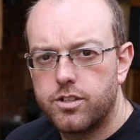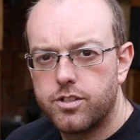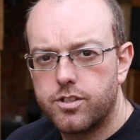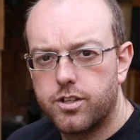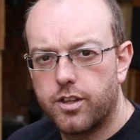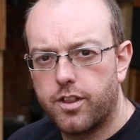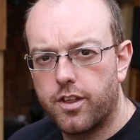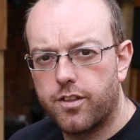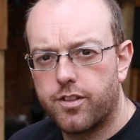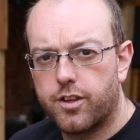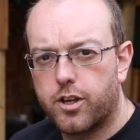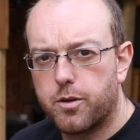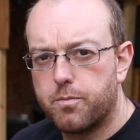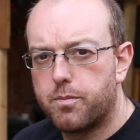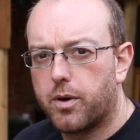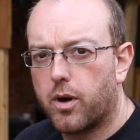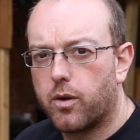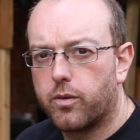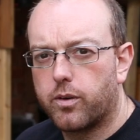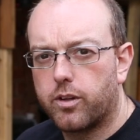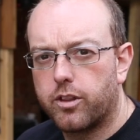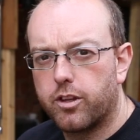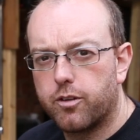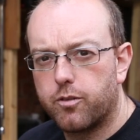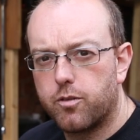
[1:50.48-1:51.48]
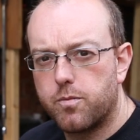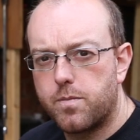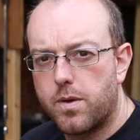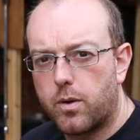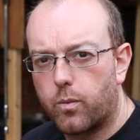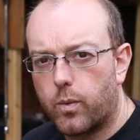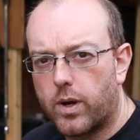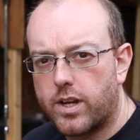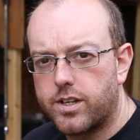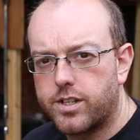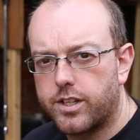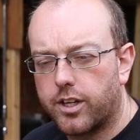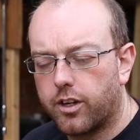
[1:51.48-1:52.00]
So the other component that we've
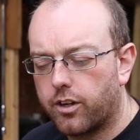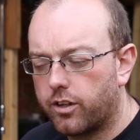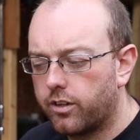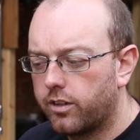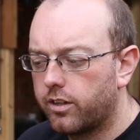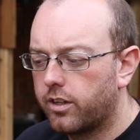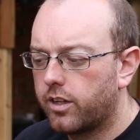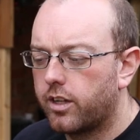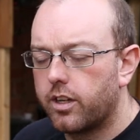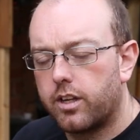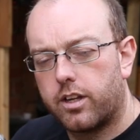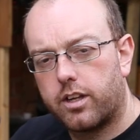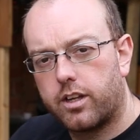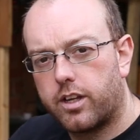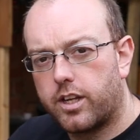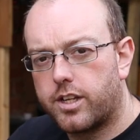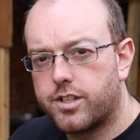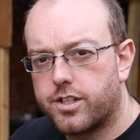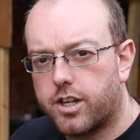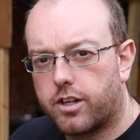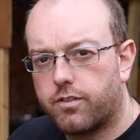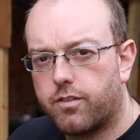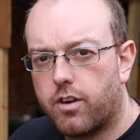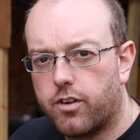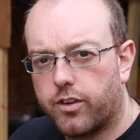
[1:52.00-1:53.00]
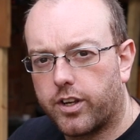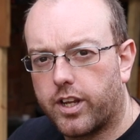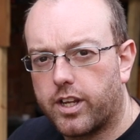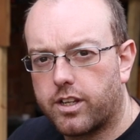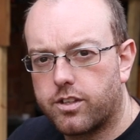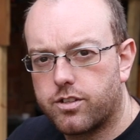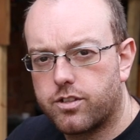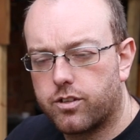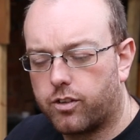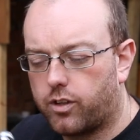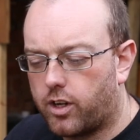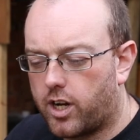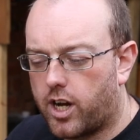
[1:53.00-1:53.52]
been waiting on is our rod
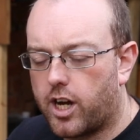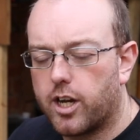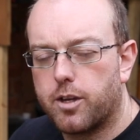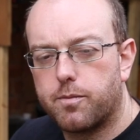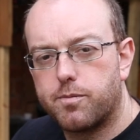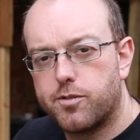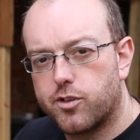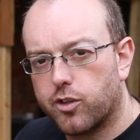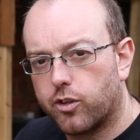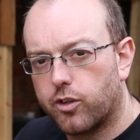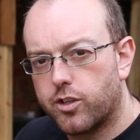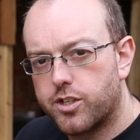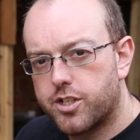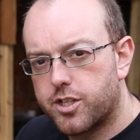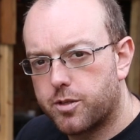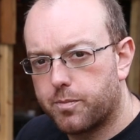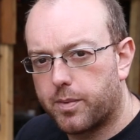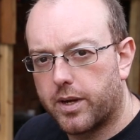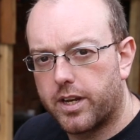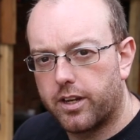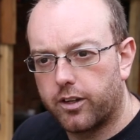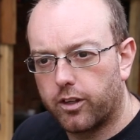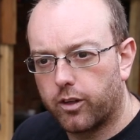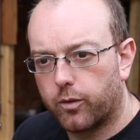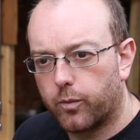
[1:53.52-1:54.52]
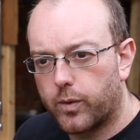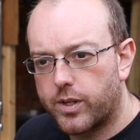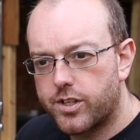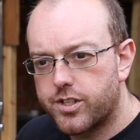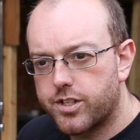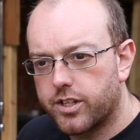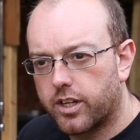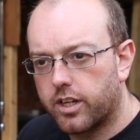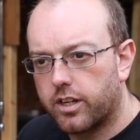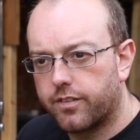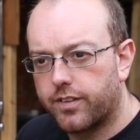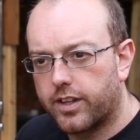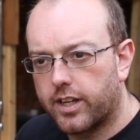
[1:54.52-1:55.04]
ends, or heim joints, depending on which
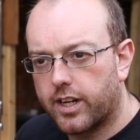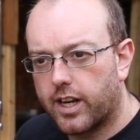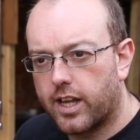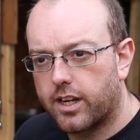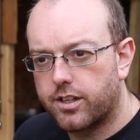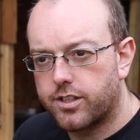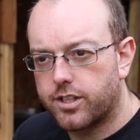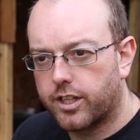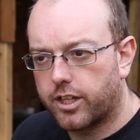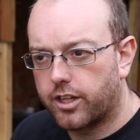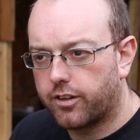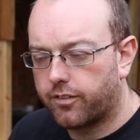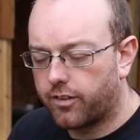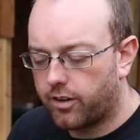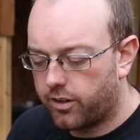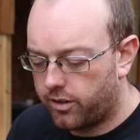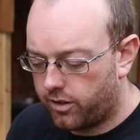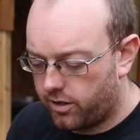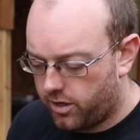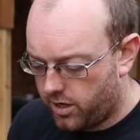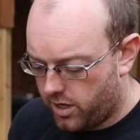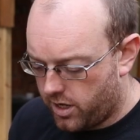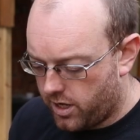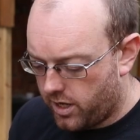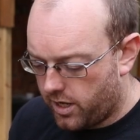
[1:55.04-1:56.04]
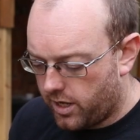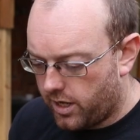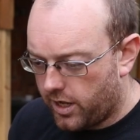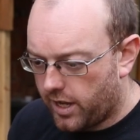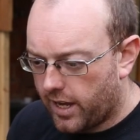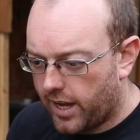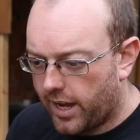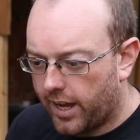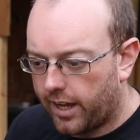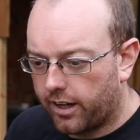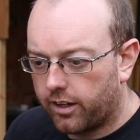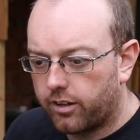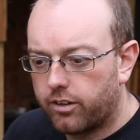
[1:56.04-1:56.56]
side of the Atlantic you're on,
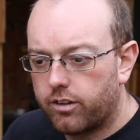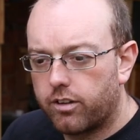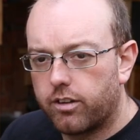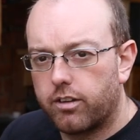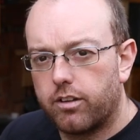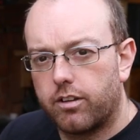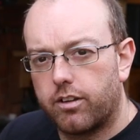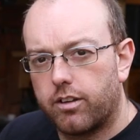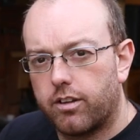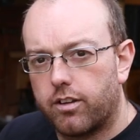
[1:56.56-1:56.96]
and